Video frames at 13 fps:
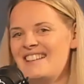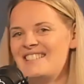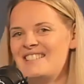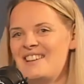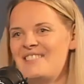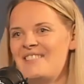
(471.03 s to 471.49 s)

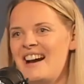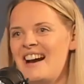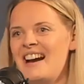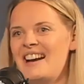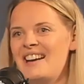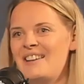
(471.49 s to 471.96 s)
So
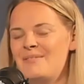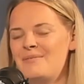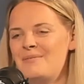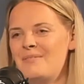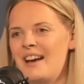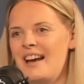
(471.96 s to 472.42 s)

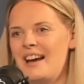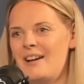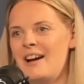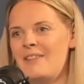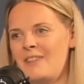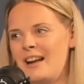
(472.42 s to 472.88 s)

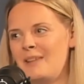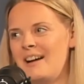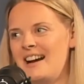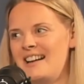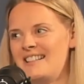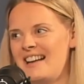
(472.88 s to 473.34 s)
at
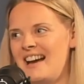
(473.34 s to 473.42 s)
Rallowise,